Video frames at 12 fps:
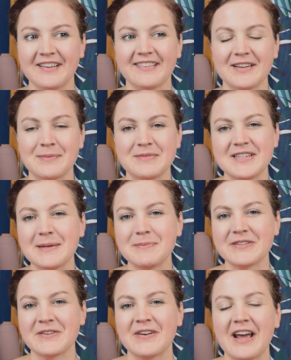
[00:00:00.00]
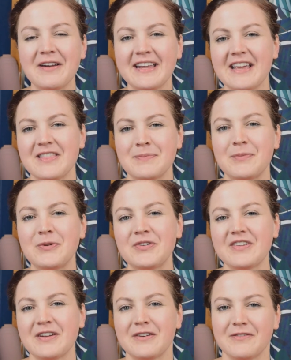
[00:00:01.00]
some tips on how to get the
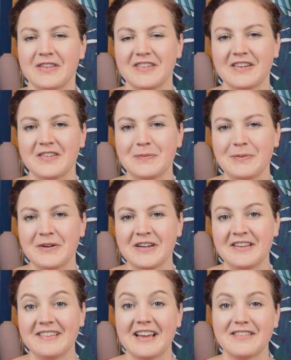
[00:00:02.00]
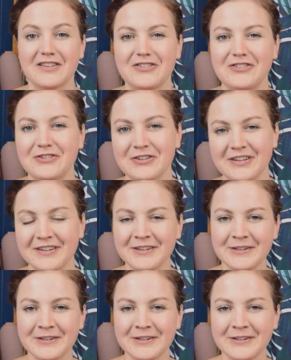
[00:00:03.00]
most out of this experience as a student.